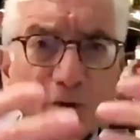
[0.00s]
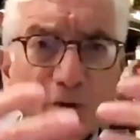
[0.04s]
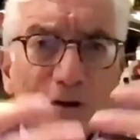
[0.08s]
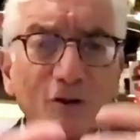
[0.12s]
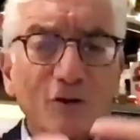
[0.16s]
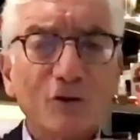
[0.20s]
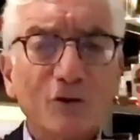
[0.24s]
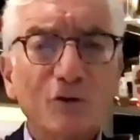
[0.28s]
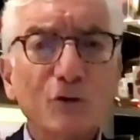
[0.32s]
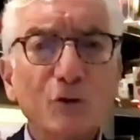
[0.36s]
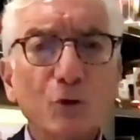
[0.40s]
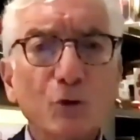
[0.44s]

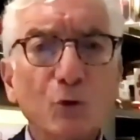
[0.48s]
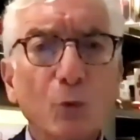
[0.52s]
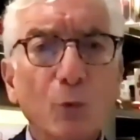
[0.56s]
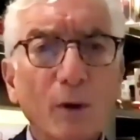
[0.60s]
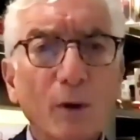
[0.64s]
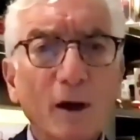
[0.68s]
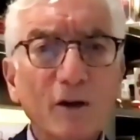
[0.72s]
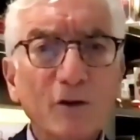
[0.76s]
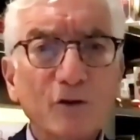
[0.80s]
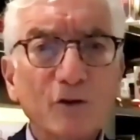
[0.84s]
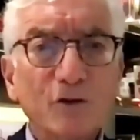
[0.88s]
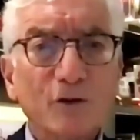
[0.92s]
these new
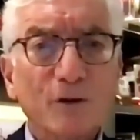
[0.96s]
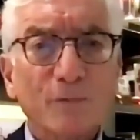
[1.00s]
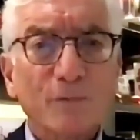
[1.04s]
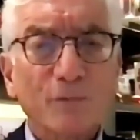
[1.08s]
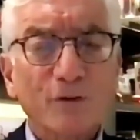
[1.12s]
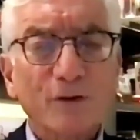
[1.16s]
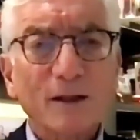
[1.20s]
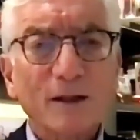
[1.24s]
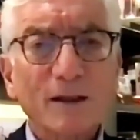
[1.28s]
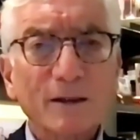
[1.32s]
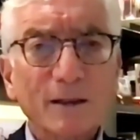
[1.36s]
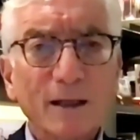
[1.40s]
ways of
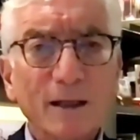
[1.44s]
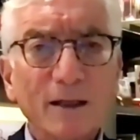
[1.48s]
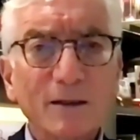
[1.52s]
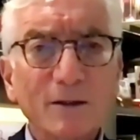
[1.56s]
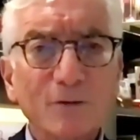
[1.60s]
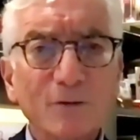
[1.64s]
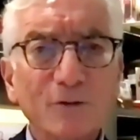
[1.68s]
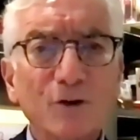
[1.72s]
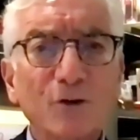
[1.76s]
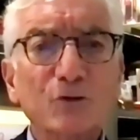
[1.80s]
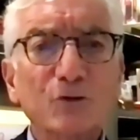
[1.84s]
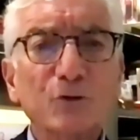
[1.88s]

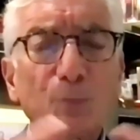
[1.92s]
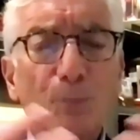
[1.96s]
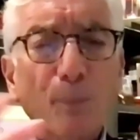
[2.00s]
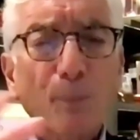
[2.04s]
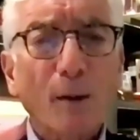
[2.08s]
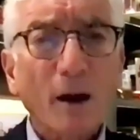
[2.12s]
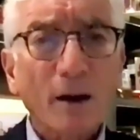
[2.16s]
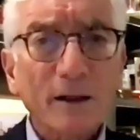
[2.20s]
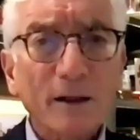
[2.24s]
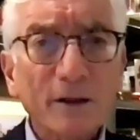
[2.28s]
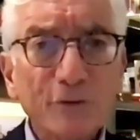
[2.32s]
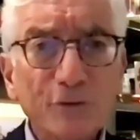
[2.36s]
thinking,
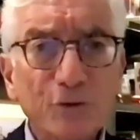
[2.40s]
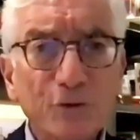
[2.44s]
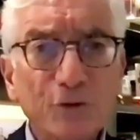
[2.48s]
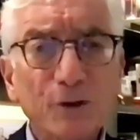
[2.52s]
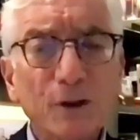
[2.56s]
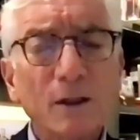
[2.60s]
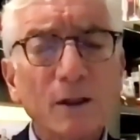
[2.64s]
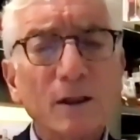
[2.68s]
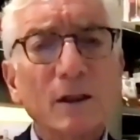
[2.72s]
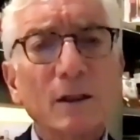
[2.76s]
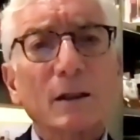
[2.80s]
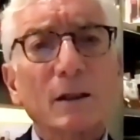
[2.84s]
despite
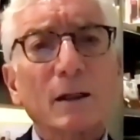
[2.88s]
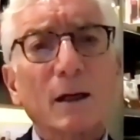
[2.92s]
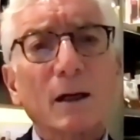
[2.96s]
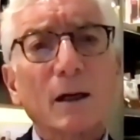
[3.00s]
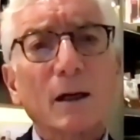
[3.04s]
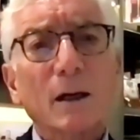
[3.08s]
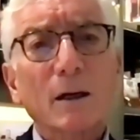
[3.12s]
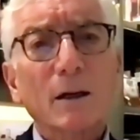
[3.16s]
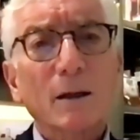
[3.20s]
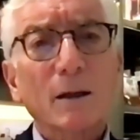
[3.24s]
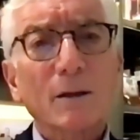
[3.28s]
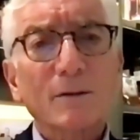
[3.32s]

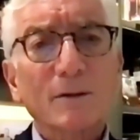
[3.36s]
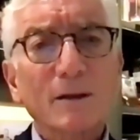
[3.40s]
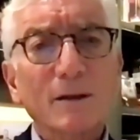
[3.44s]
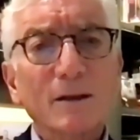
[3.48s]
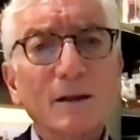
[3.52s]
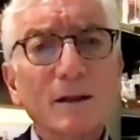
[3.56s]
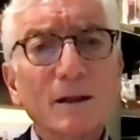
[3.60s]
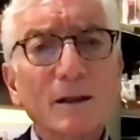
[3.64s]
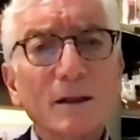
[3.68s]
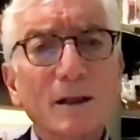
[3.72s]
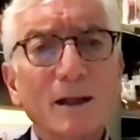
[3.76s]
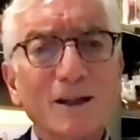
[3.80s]

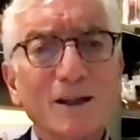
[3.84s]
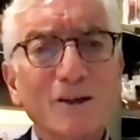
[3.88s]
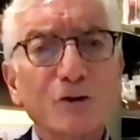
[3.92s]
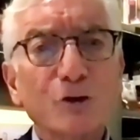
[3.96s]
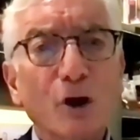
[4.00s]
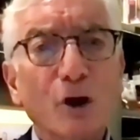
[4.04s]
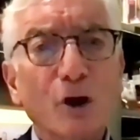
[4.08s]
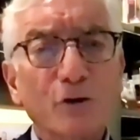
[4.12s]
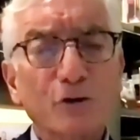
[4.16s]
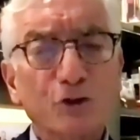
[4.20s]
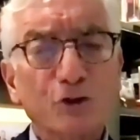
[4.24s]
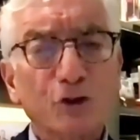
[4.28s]
the
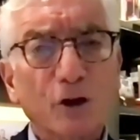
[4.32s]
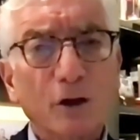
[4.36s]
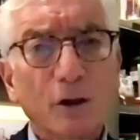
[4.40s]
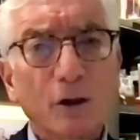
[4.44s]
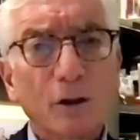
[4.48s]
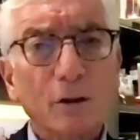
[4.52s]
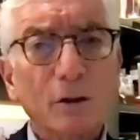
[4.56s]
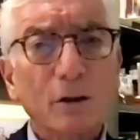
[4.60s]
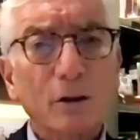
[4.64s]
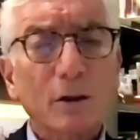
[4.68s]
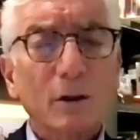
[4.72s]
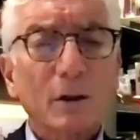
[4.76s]

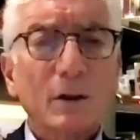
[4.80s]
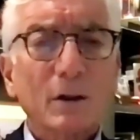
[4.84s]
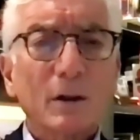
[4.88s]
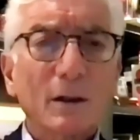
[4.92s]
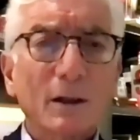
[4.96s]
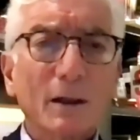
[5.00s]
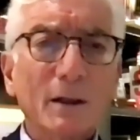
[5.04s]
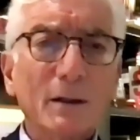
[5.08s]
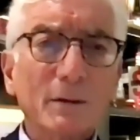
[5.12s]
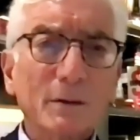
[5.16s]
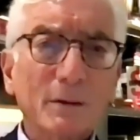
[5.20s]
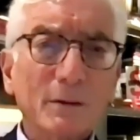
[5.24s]
inertia
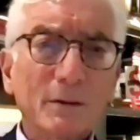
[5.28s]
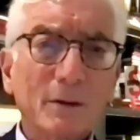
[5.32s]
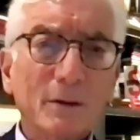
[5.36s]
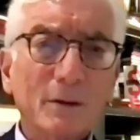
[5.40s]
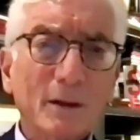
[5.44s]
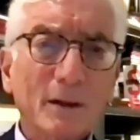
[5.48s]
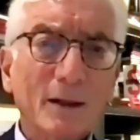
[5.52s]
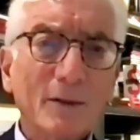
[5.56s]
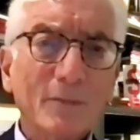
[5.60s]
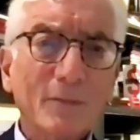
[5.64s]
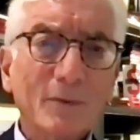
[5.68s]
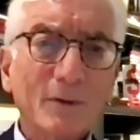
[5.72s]

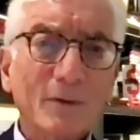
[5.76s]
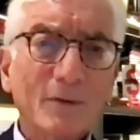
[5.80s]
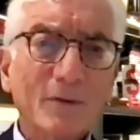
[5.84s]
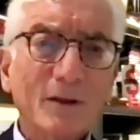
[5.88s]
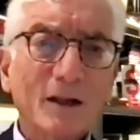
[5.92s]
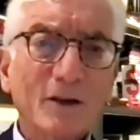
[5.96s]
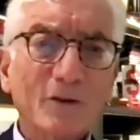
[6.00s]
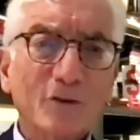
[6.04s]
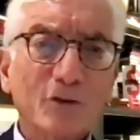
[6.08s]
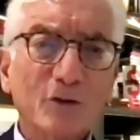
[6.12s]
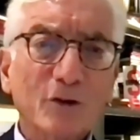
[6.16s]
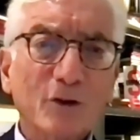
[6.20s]
in
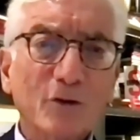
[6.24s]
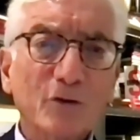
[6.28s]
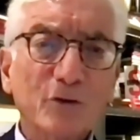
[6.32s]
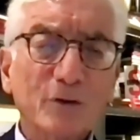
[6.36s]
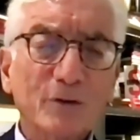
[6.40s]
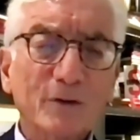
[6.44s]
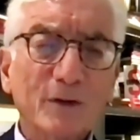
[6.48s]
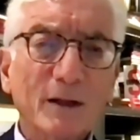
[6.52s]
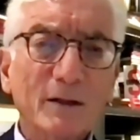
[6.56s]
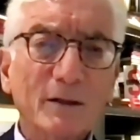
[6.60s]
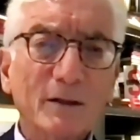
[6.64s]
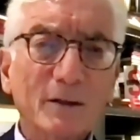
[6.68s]
the
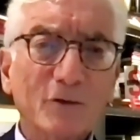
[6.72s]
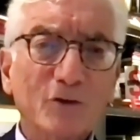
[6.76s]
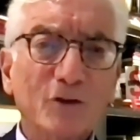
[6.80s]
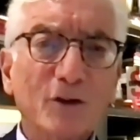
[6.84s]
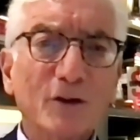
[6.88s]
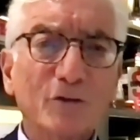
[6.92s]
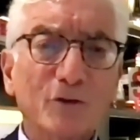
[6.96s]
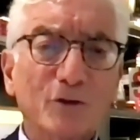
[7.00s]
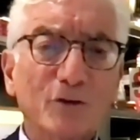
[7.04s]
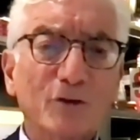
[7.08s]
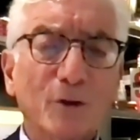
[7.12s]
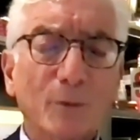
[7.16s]
existing
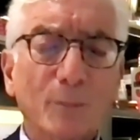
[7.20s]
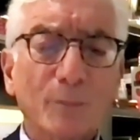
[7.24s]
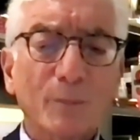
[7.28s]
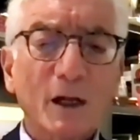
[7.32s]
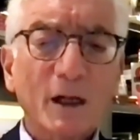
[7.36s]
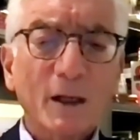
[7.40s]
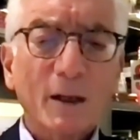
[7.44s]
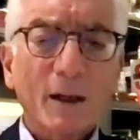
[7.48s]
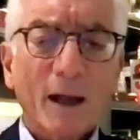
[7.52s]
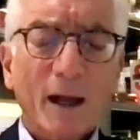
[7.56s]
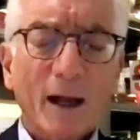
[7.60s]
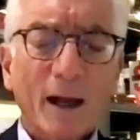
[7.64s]
system.
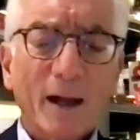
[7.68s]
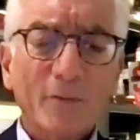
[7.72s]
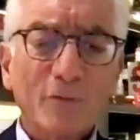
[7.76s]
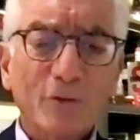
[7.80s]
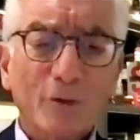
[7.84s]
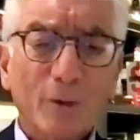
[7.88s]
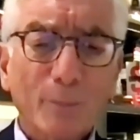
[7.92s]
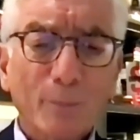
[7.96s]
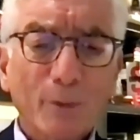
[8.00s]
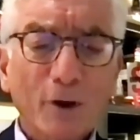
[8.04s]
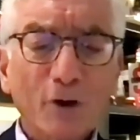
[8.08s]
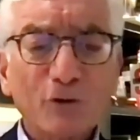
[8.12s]
And
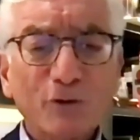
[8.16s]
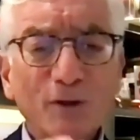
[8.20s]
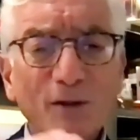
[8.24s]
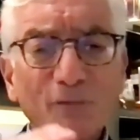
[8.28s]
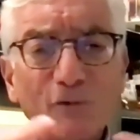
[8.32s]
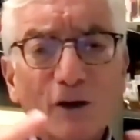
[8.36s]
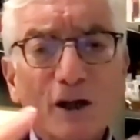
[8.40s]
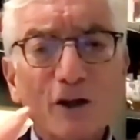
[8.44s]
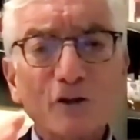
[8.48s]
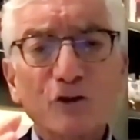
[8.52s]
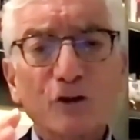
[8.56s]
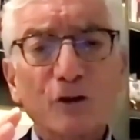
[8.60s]
the
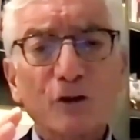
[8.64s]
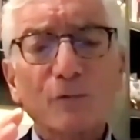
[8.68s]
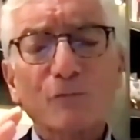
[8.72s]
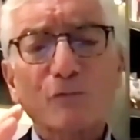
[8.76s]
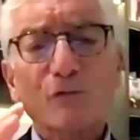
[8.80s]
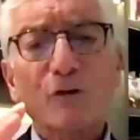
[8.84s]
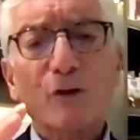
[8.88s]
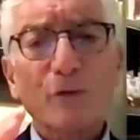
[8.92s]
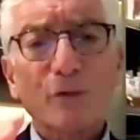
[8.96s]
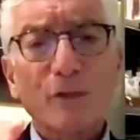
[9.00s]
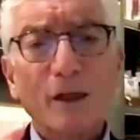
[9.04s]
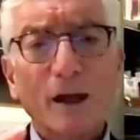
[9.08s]
motivation
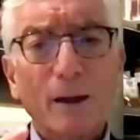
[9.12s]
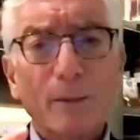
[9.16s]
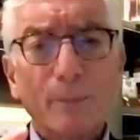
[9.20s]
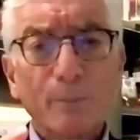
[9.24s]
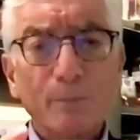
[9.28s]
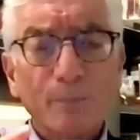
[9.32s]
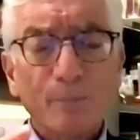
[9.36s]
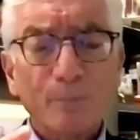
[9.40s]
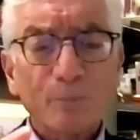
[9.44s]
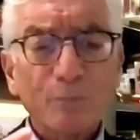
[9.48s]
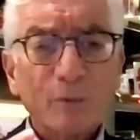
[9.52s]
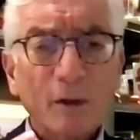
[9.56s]
for
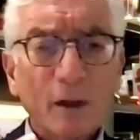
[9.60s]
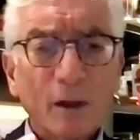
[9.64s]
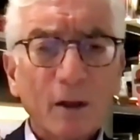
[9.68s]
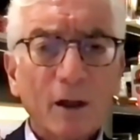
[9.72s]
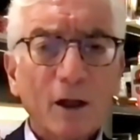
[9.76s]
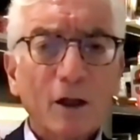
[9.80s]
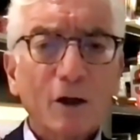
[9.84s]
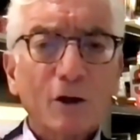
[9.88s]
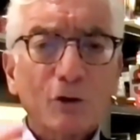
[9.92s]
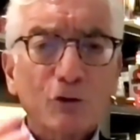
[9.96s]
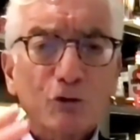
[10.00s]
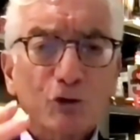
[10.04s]
them
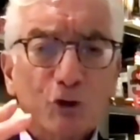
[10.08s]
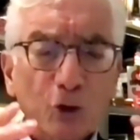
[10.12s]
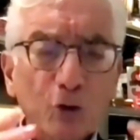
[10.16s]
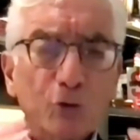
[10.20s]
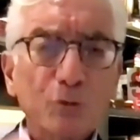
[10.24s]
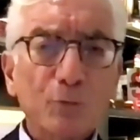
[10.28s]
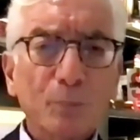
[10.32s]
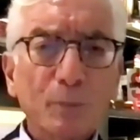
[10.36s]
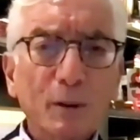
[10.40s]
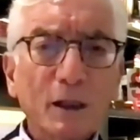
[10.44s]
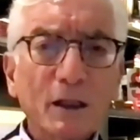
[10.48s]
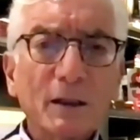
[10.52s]

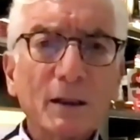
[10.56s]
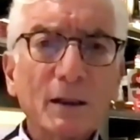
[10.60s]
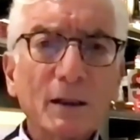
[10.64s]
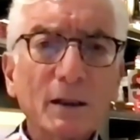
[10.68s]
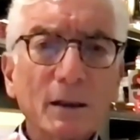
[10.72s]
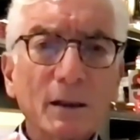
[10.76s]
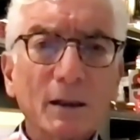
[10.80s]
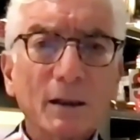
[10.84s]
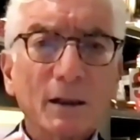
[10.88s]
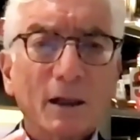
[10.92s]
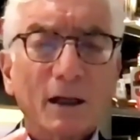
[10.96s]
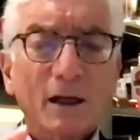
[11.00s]
should
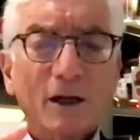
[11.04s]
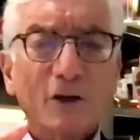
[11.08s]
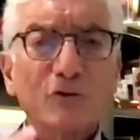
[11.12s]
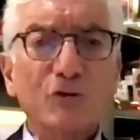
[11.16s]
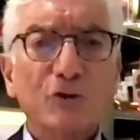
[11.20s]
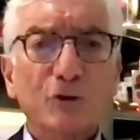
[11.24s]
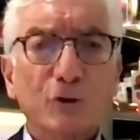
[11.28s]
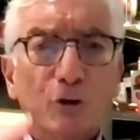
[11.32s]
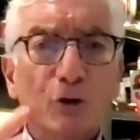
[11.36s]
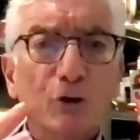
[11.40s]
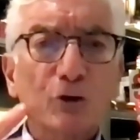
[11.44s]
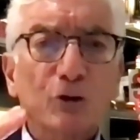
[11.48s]
be,
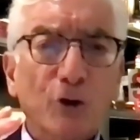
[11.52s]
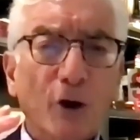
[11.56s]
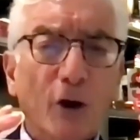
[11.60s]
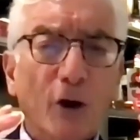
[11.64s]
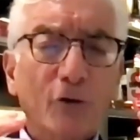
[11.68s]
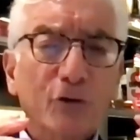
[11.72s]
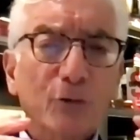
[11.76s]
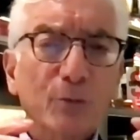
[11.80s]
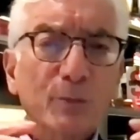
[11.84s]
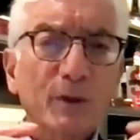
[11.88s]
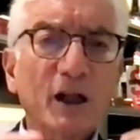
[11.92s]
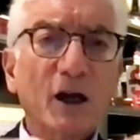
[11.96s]
it's going to
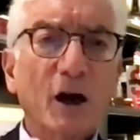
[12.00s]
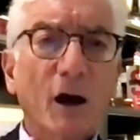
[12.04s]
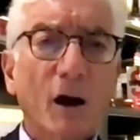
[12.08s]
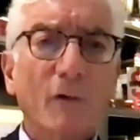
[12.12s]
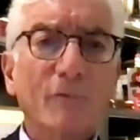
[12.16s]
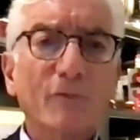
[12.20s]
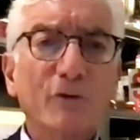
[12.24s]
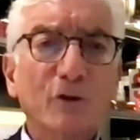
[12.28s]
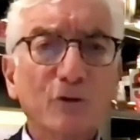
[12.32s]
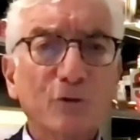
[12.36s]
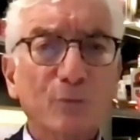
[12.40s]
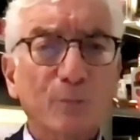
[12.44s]
cost me
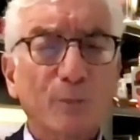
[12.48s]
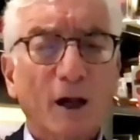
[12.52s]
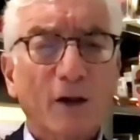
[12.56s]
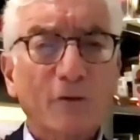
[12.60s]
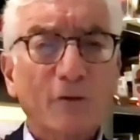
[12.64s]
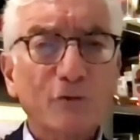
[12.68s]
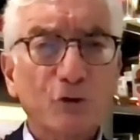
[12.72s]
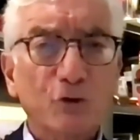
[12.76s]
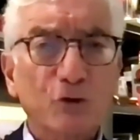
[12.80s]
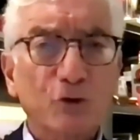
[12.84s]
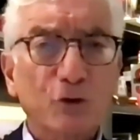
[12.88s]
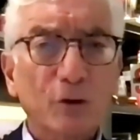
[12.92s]
half as
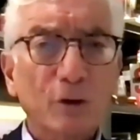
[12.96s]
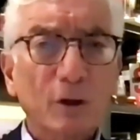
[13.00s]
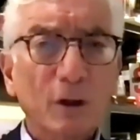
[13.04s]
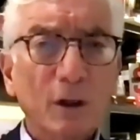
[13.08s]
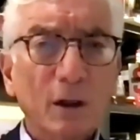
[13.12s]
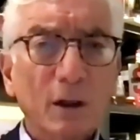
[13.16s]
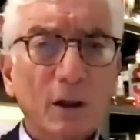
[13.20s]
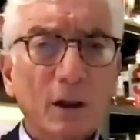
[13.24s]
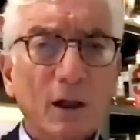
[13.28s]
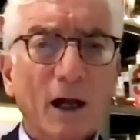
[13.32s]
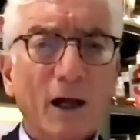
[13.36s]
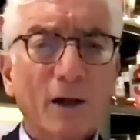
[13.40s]
much,
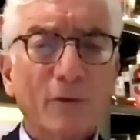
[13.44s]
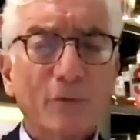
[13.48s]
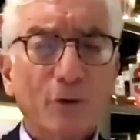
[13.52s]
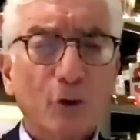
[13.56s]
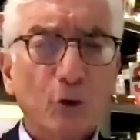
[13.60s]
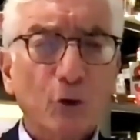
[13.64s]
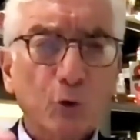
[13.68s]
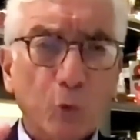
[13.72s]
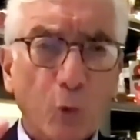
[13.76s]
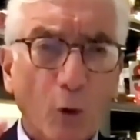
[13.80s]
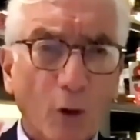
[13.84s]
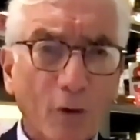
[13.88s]
and
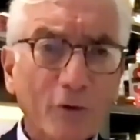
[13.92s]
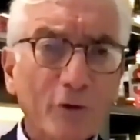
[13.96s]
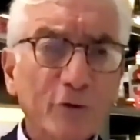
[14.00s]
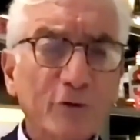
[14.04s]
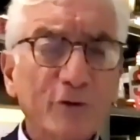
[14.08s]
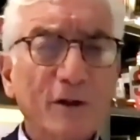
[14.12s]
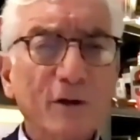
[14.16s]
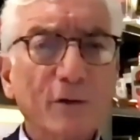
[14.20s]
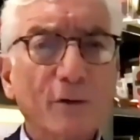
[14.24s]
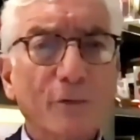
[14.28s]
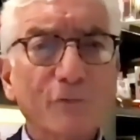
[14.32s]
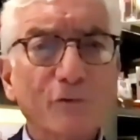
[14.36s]
the
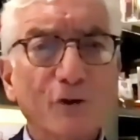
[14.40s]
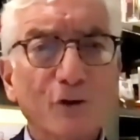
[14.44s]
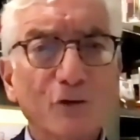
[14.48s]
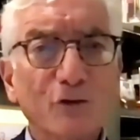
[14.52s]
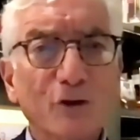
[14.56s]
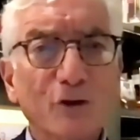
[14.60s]
quality of the